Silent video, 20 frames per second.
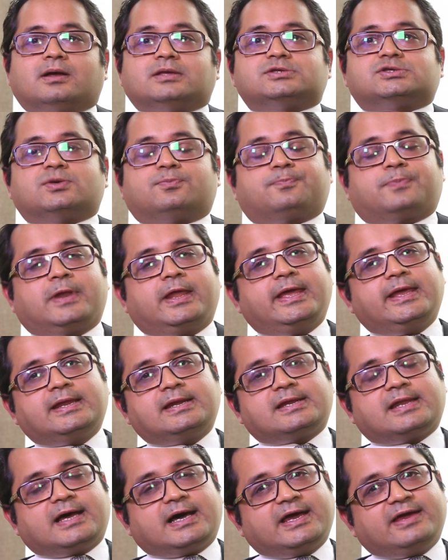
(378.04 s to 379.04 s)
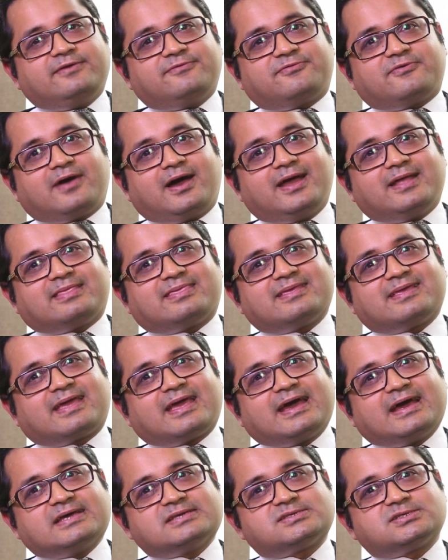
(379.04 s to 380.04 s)
So playing live, I think,
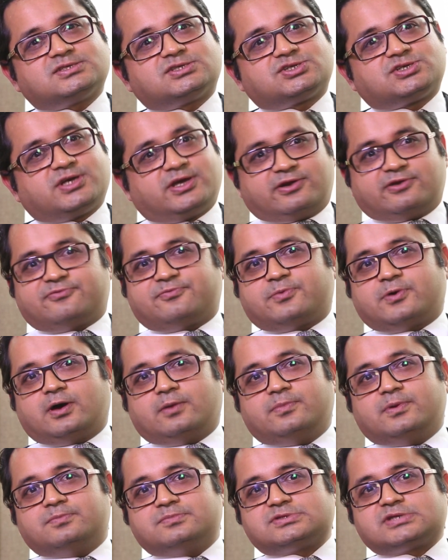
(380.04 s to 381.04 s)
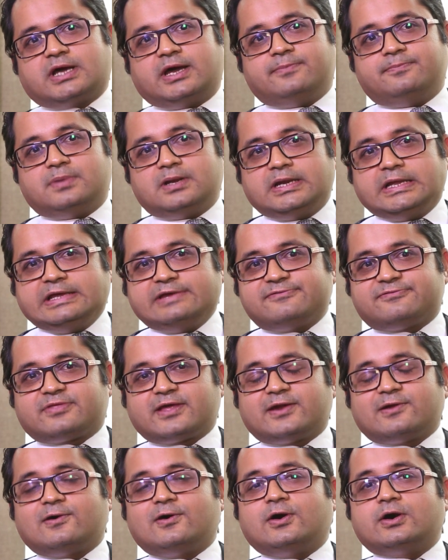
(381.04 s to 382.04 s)
has its share of problems. I believe
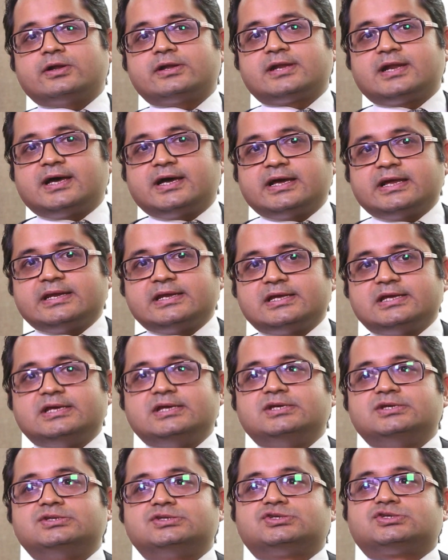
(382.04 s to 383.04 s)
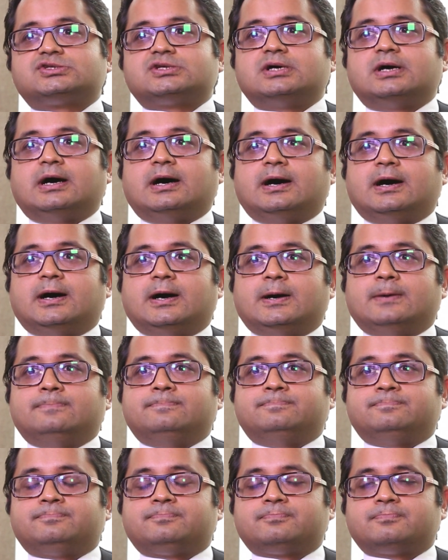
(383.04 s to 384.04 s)
that online is
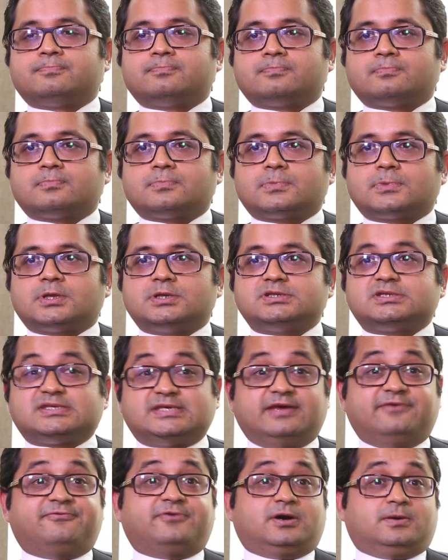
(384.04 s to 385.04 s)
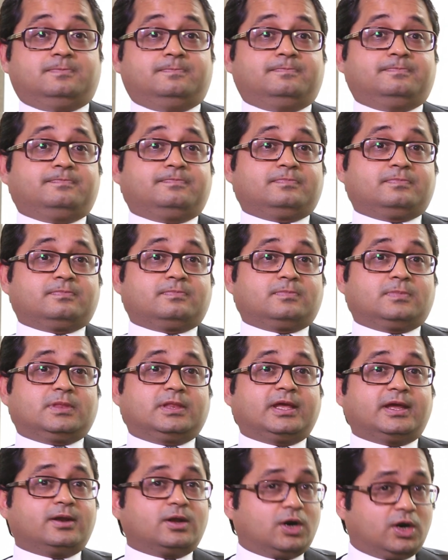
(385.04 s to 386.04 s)
safer
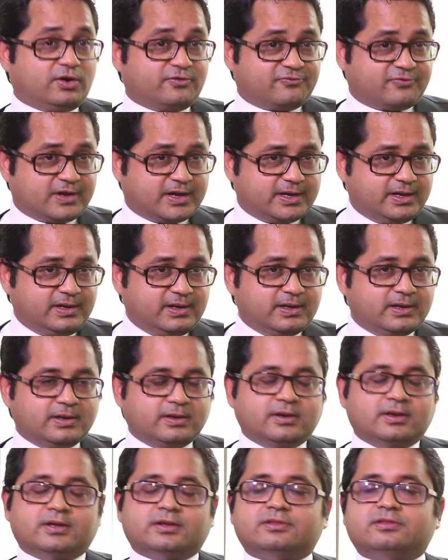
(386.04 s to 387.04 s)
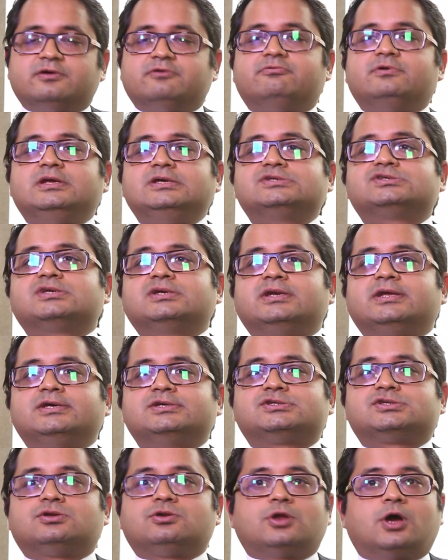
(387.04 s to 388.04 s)
than offline. The reason
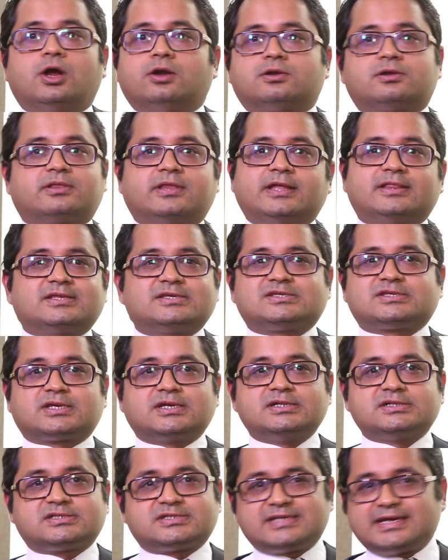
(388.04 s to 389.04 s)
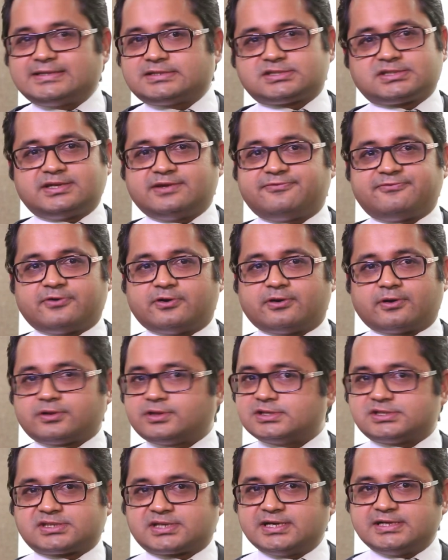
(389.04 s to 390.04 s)
is not that the skill sets differ,
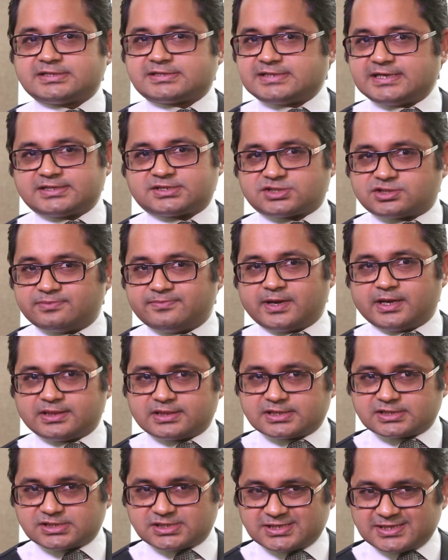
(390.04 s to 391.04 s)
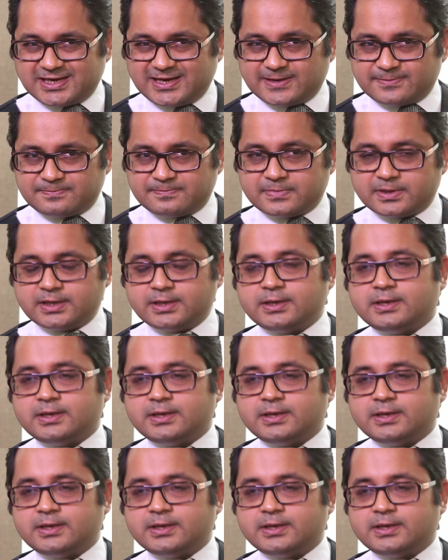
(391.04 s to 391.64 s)
the skill sets remain the same.